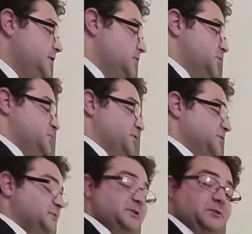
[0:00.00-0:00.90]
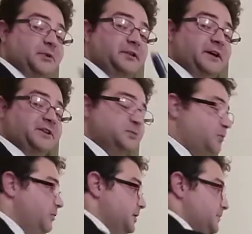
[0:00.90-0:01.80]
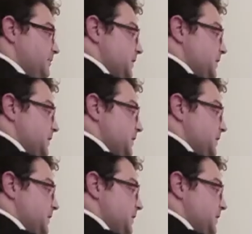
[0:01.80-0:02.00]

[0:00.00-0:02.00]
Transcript: Which brings me to my last point.